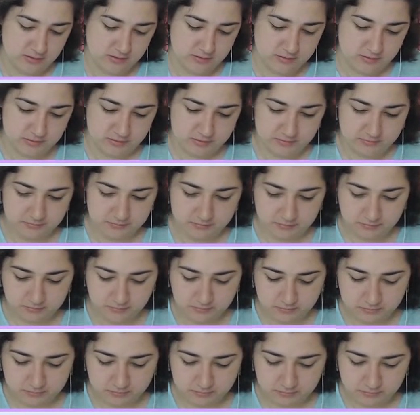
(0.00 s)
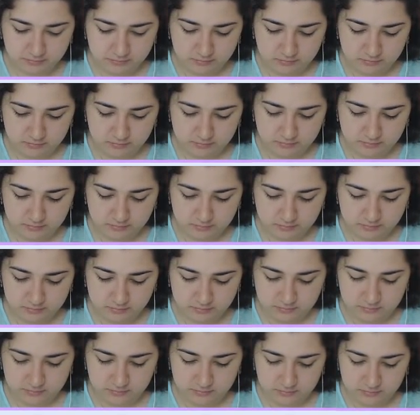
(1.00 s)

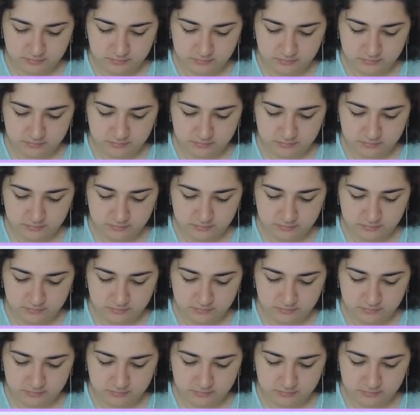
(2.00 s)
[no speech]